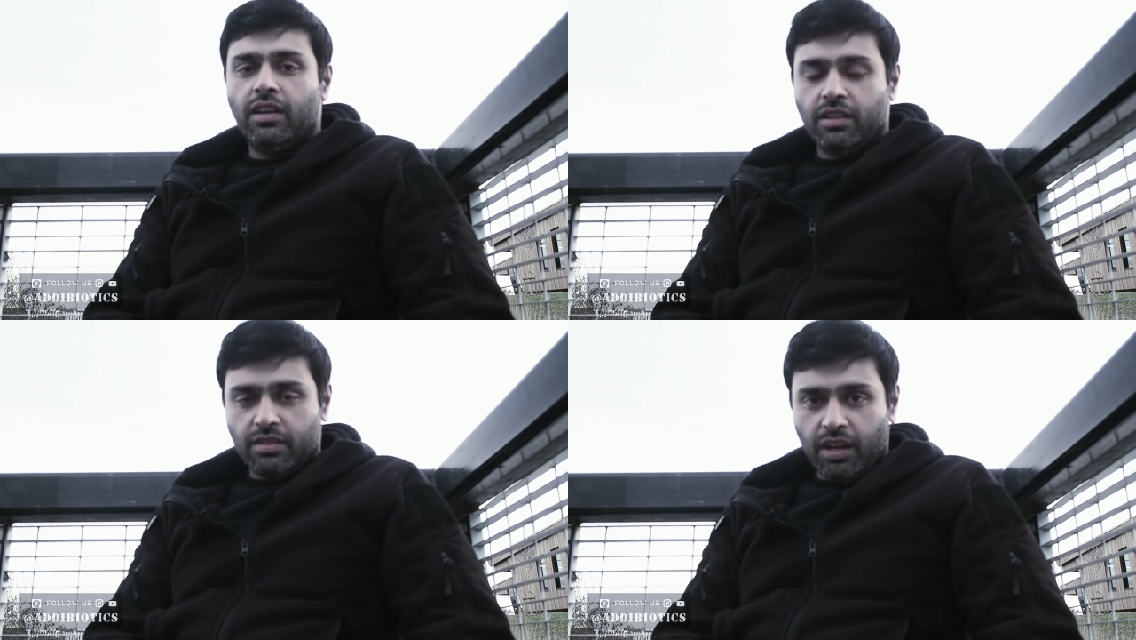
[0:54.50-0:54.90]

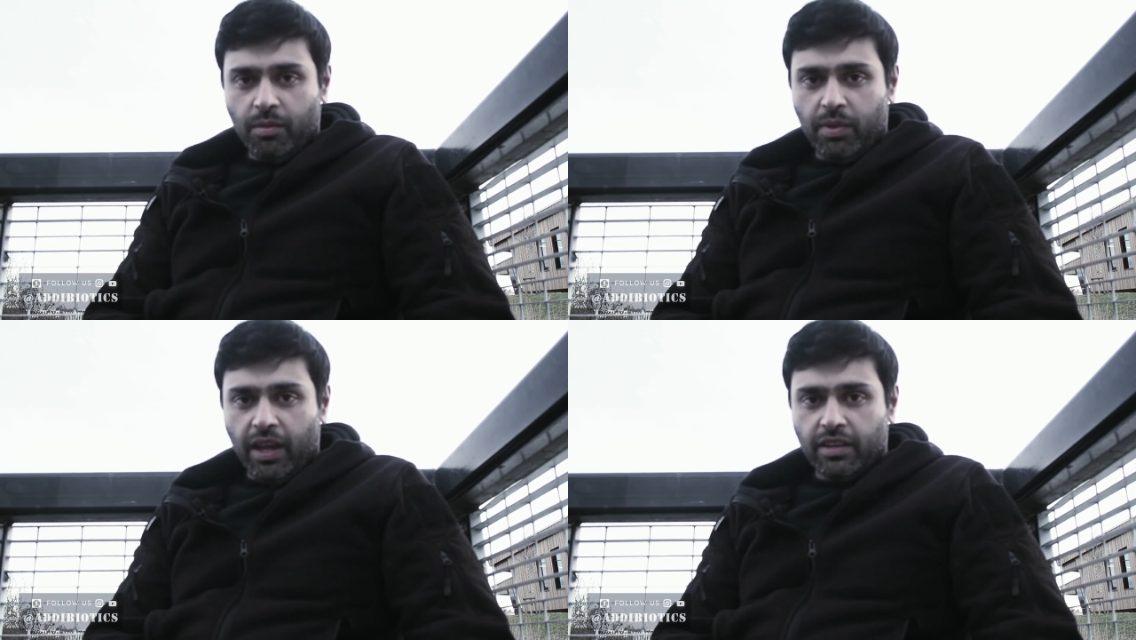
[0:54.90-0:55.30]
stay
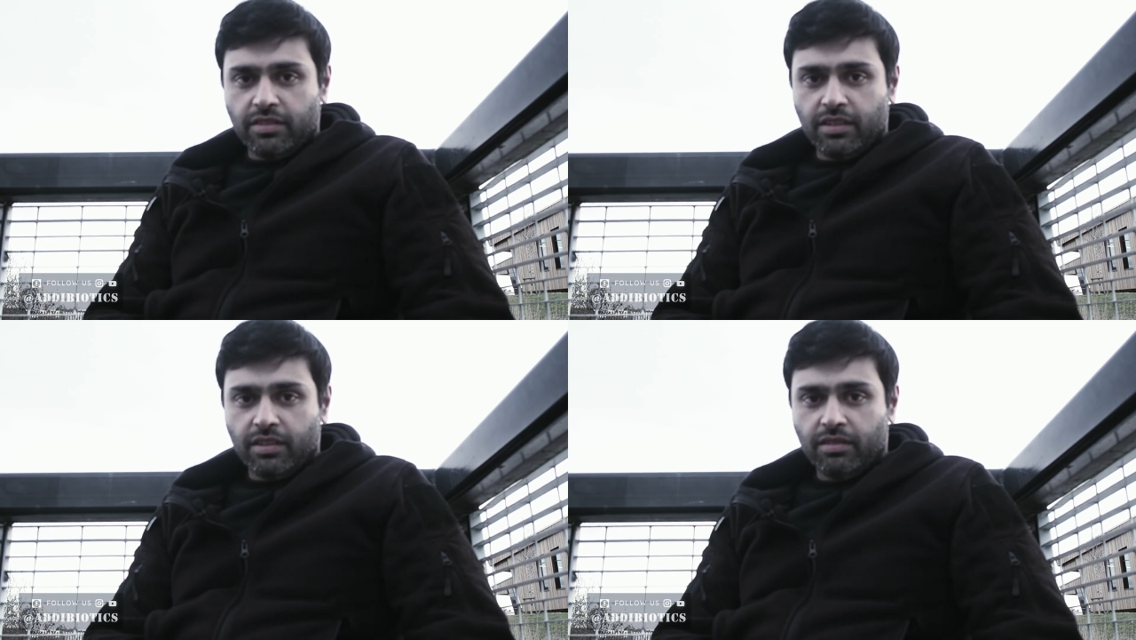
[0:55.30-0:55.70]

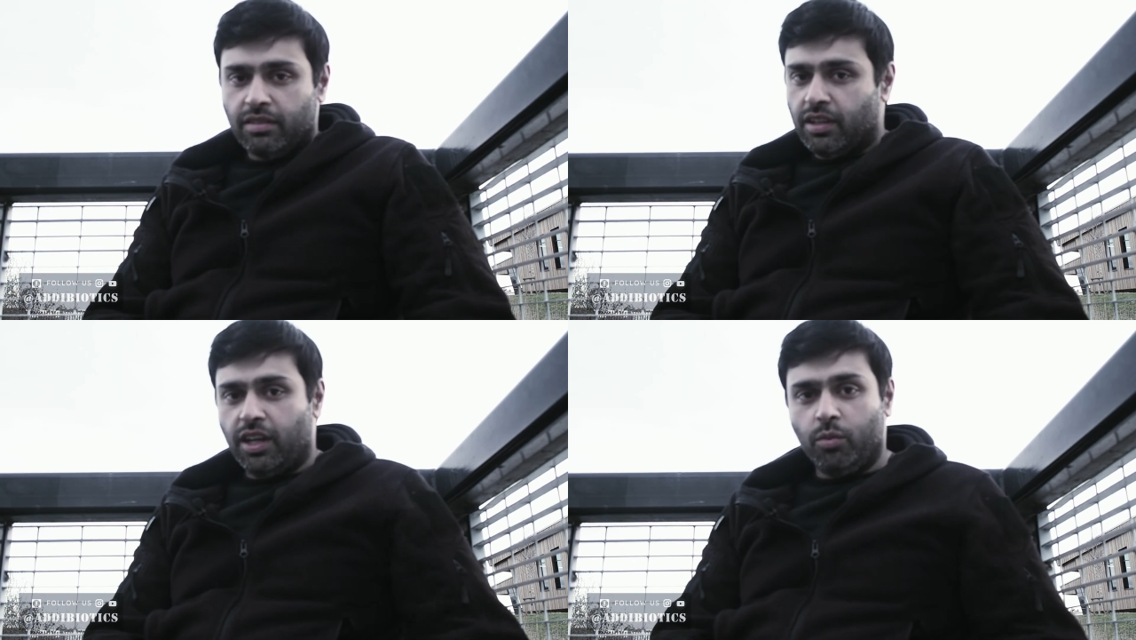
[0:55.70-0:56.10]
blessed,
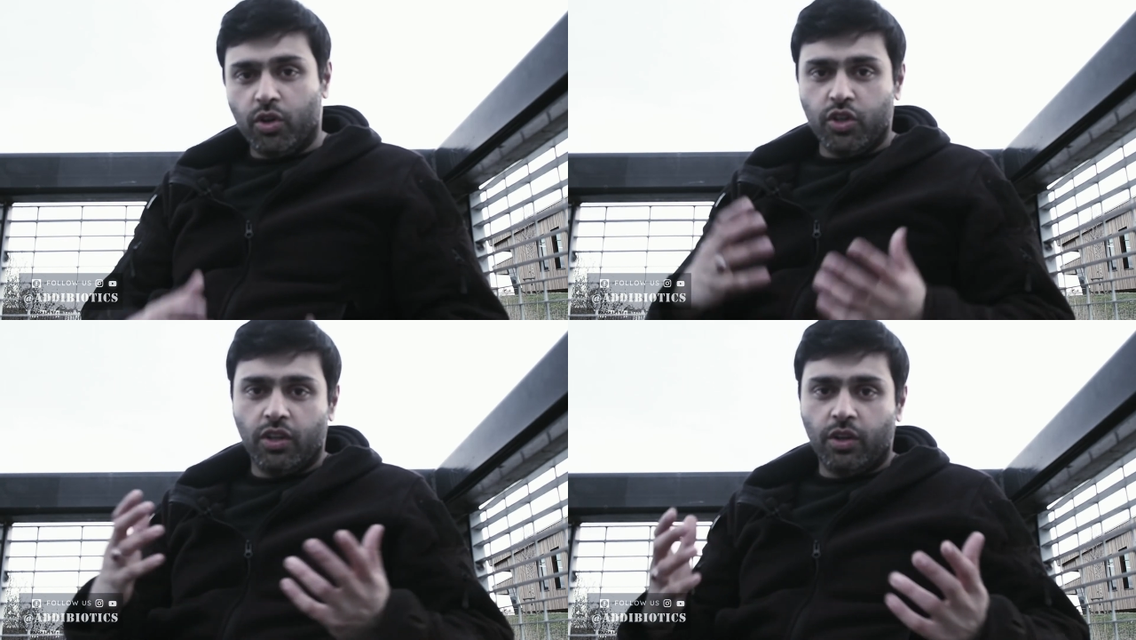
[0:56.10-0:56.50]
keep
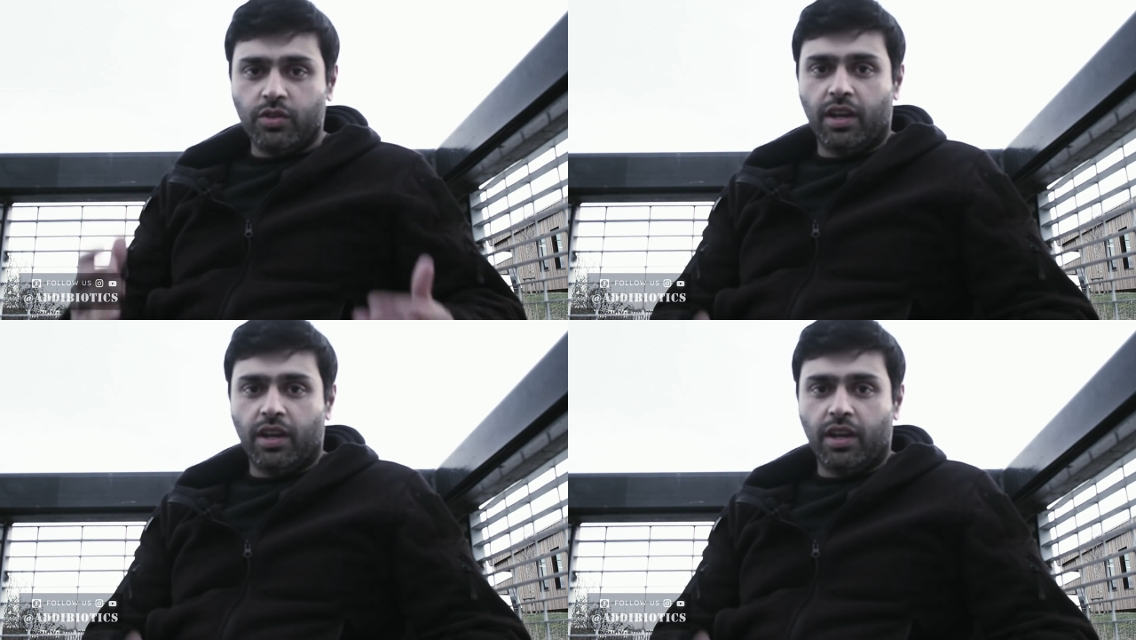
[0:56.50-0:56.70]
washing those